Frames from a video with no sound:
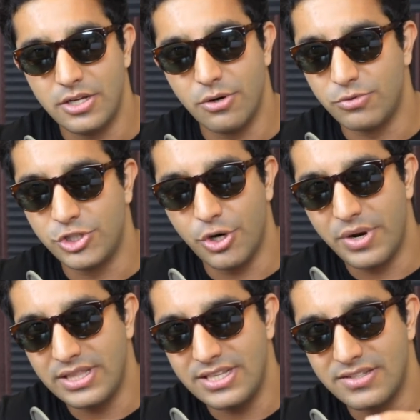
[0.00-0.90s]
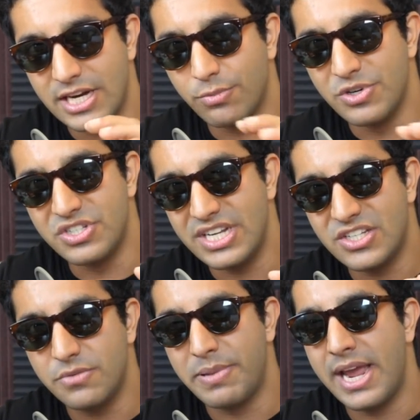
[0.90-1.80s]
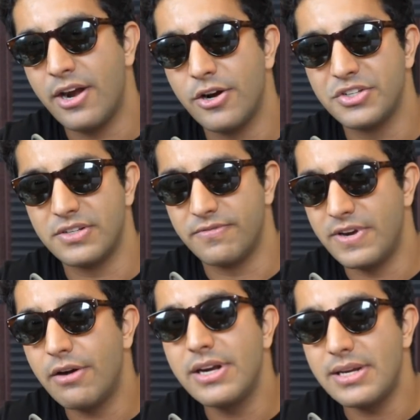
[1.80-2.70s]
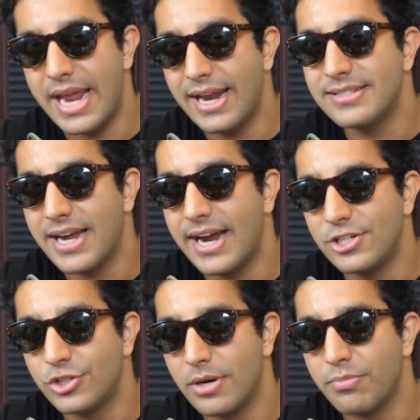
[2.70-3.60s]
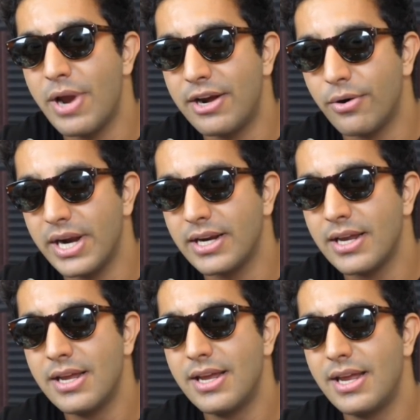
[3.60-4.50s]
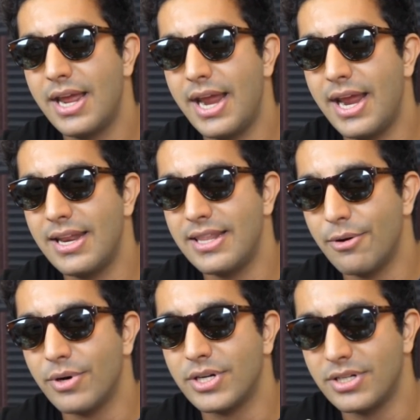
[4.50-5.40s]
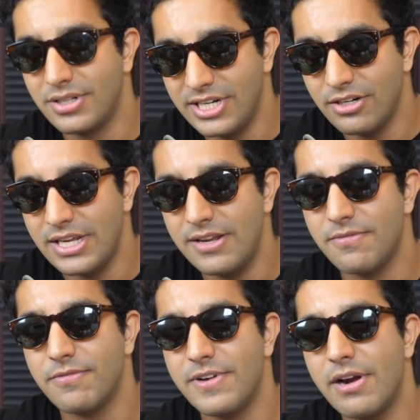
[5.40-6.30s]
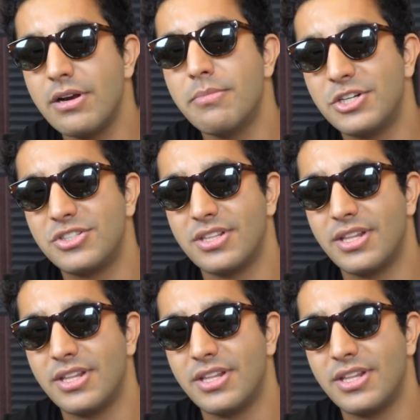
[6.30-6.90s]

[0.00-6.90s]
showing these like resist banners. It's very anti-Trump rhetoric. And they were clearly very much to the